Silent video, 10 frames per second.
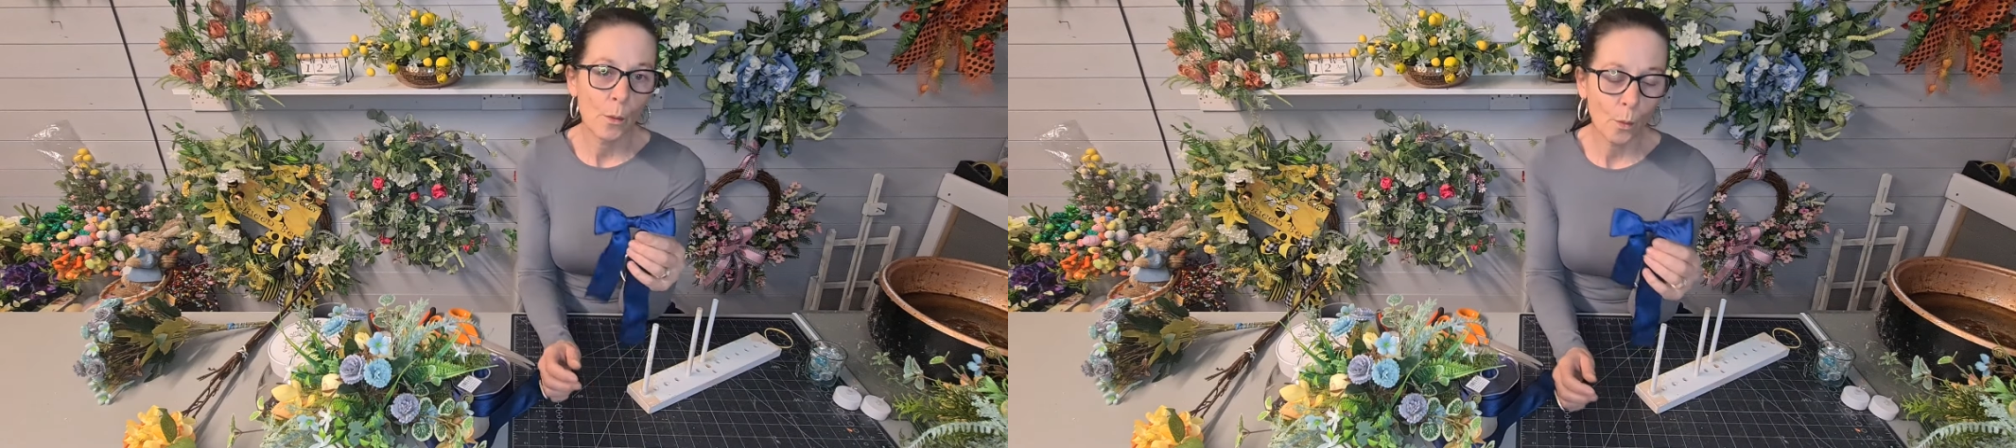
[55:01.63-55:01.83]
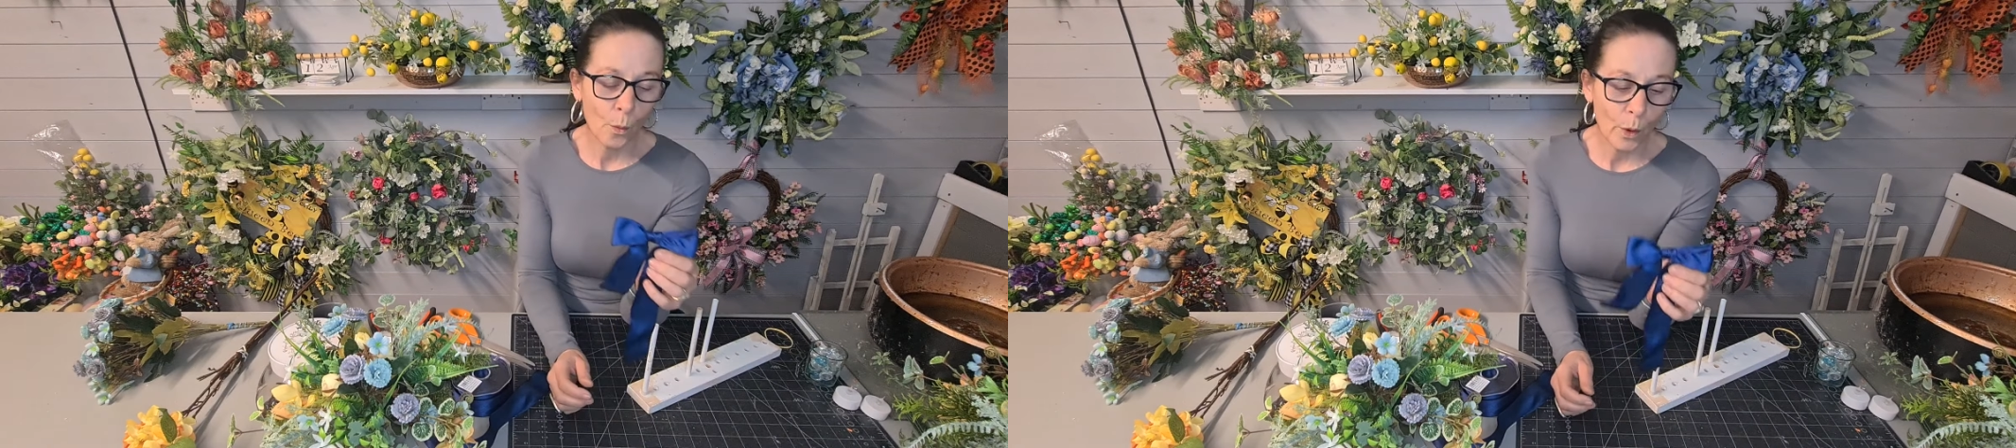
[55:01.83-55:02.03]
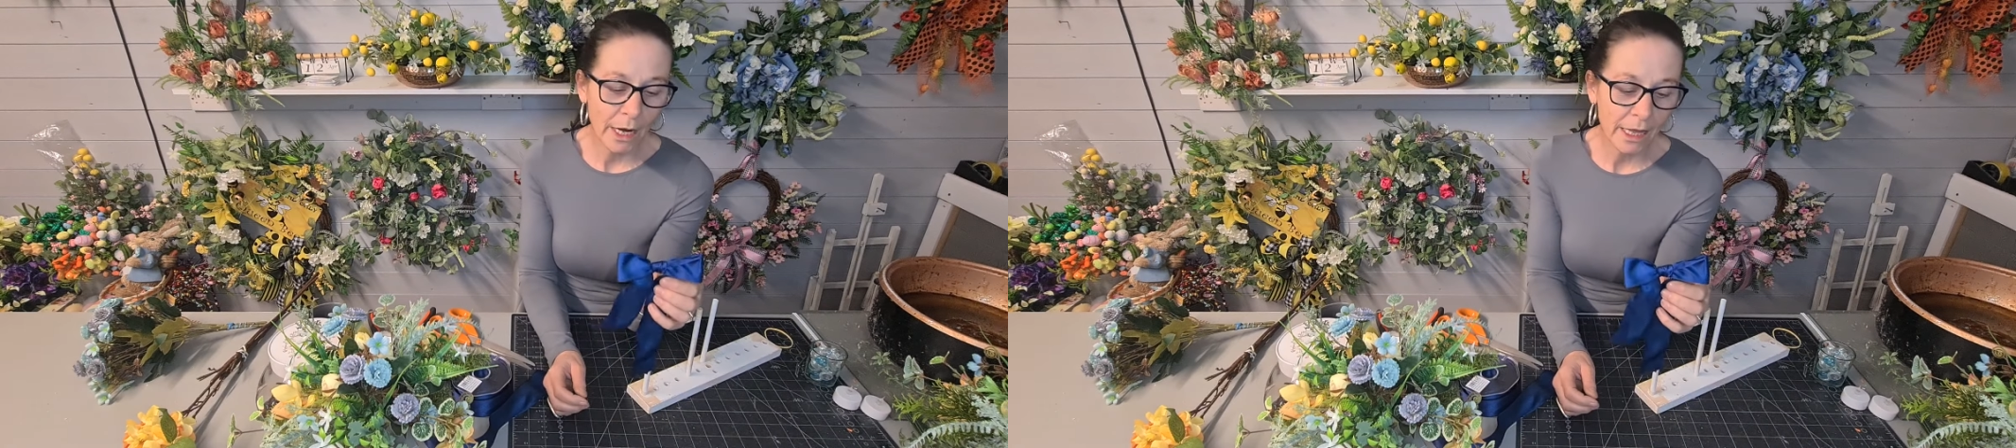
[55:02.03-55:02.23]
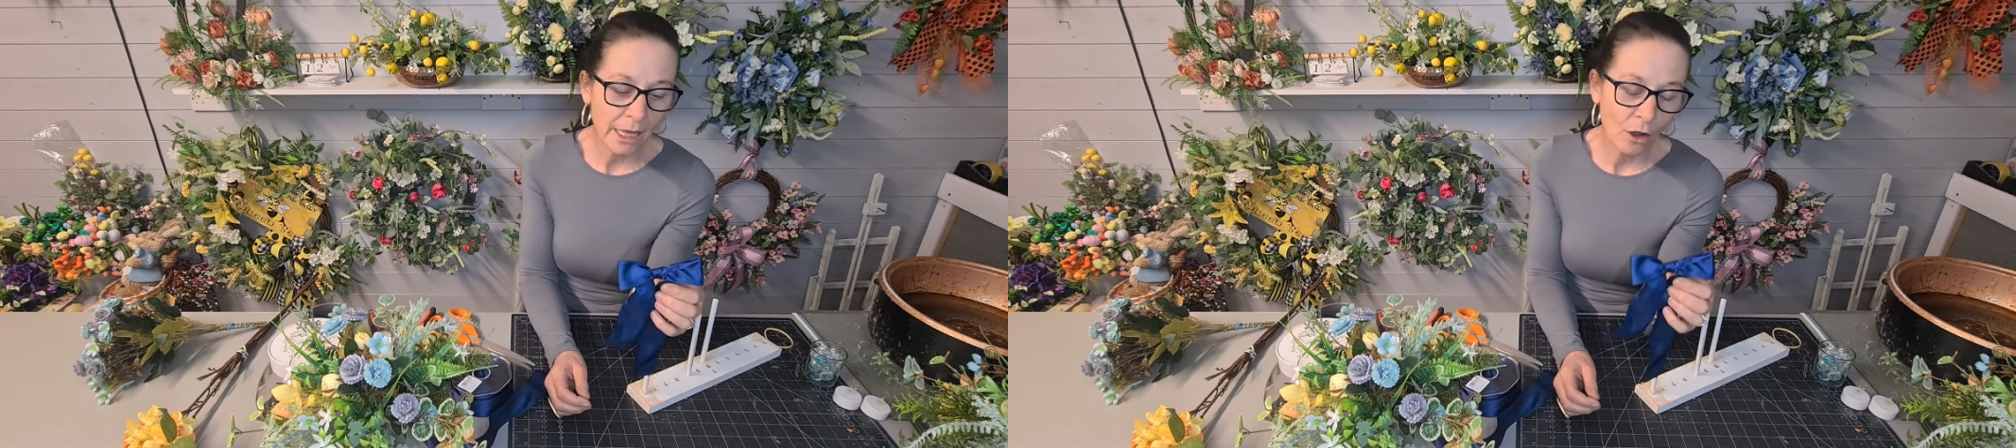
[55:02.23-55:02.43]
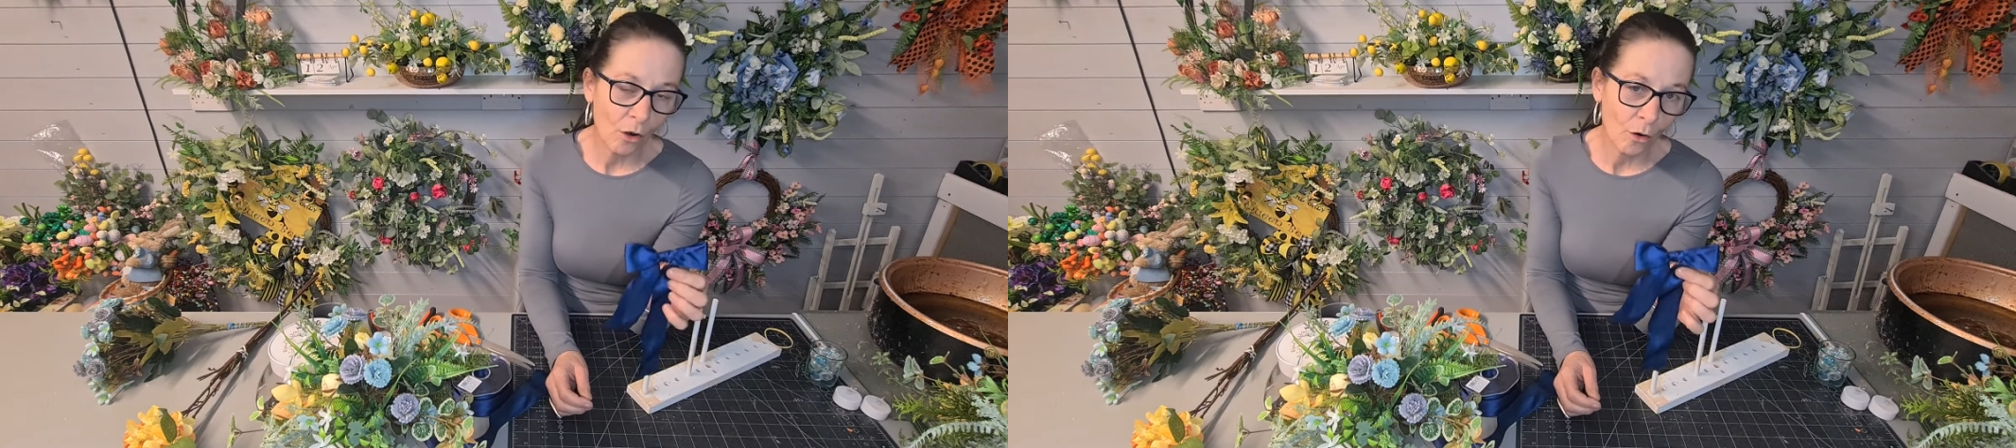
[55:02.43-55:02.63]
with
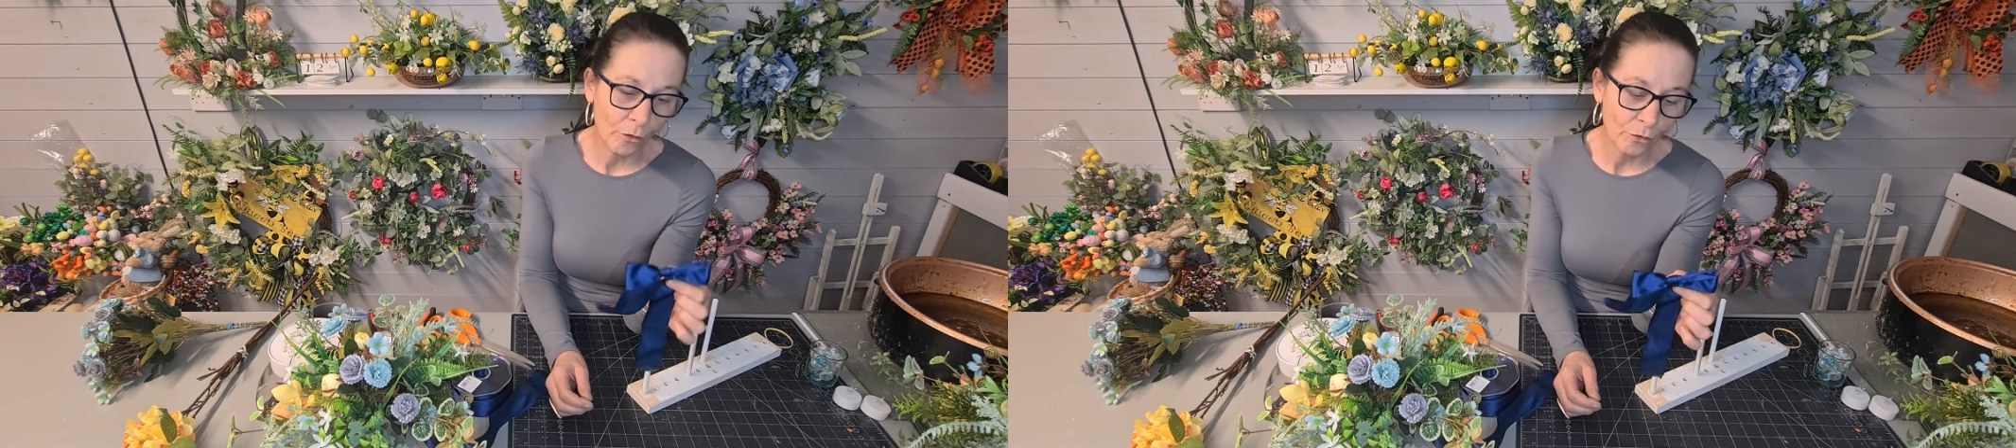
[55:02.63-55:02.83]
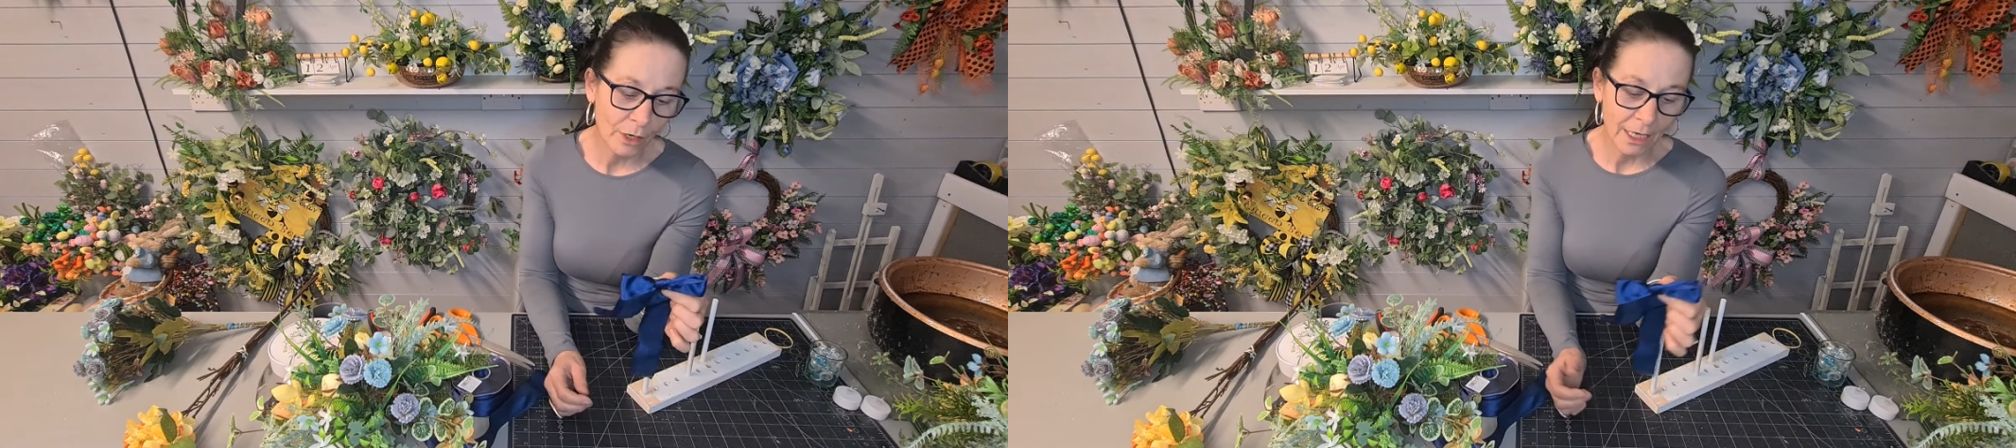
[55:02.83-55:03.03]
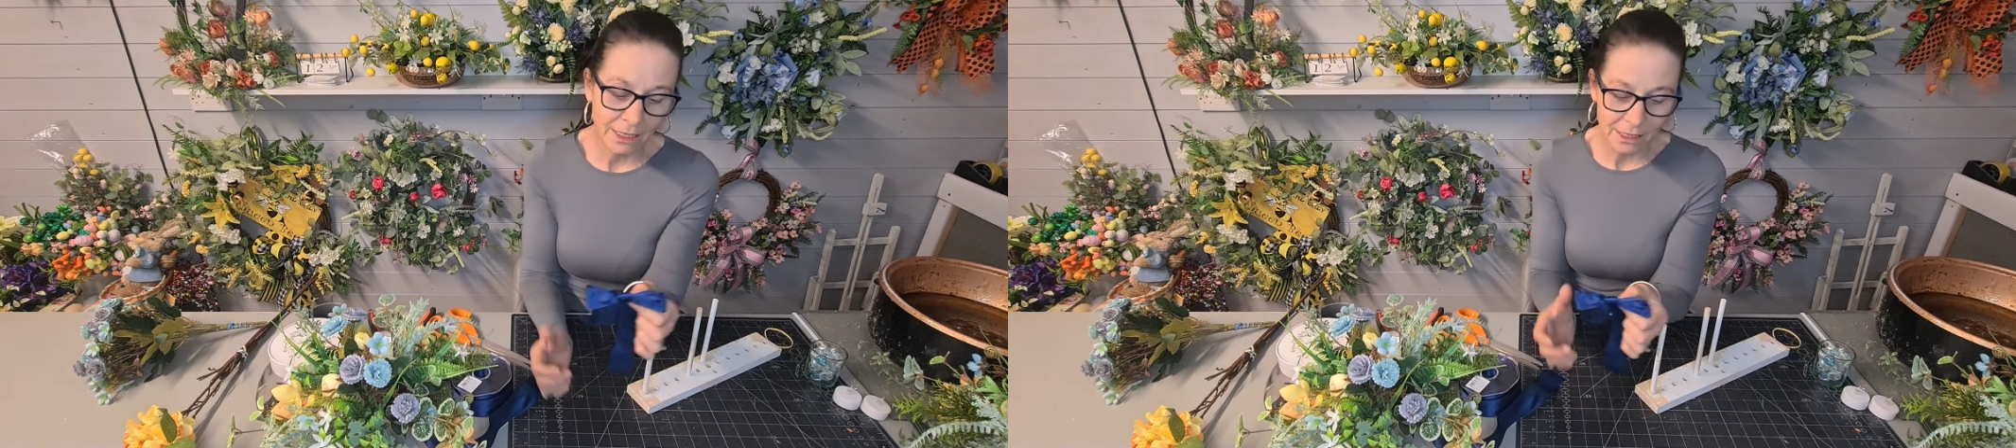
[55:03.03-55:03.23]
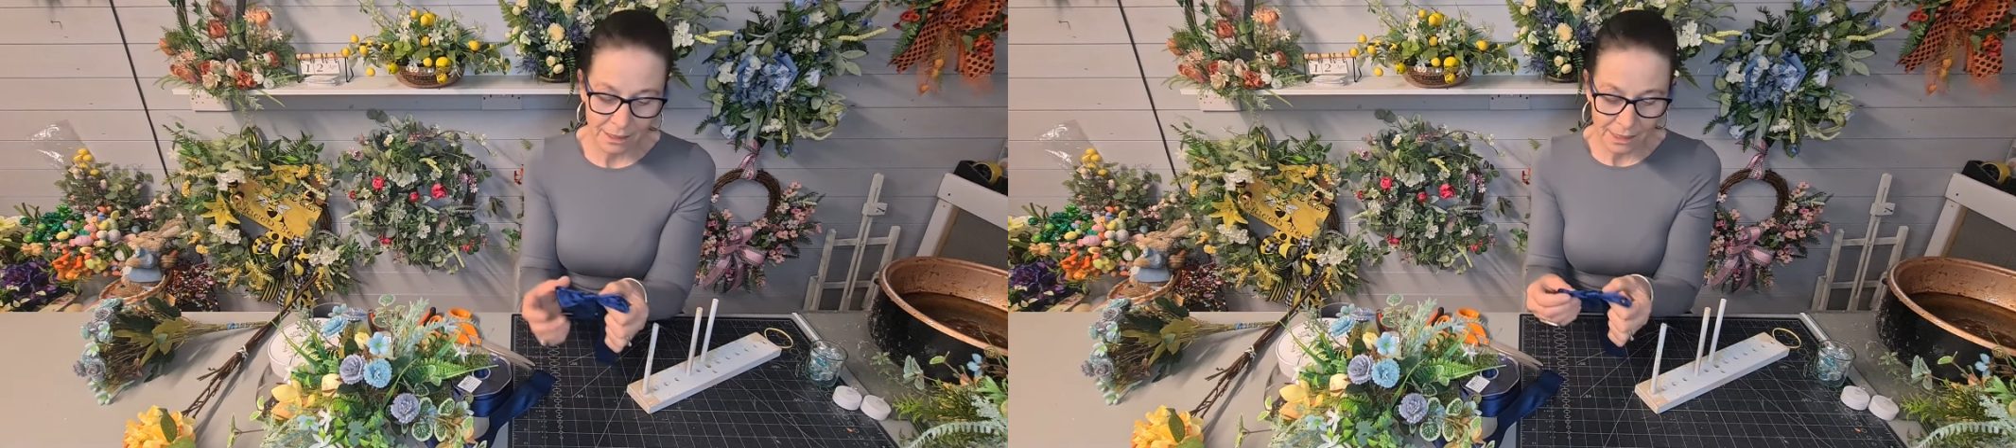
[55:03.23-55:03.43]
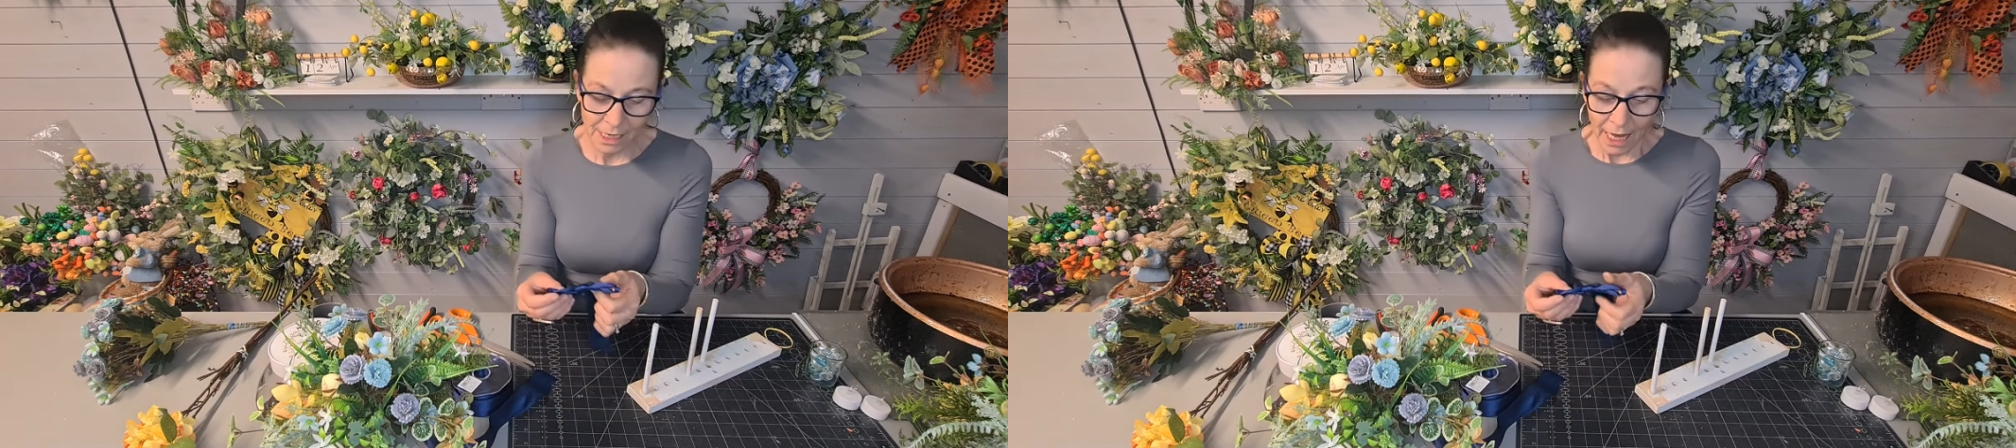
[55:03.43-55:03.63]

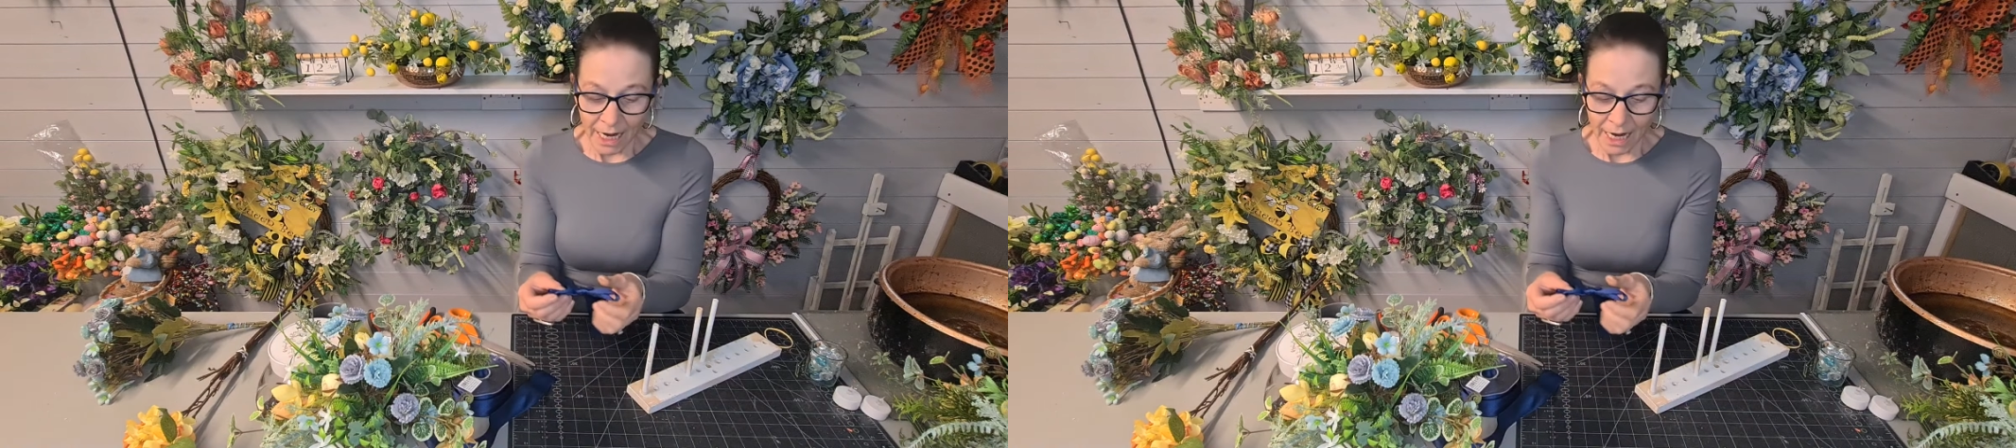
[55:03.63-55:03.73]
arthritis.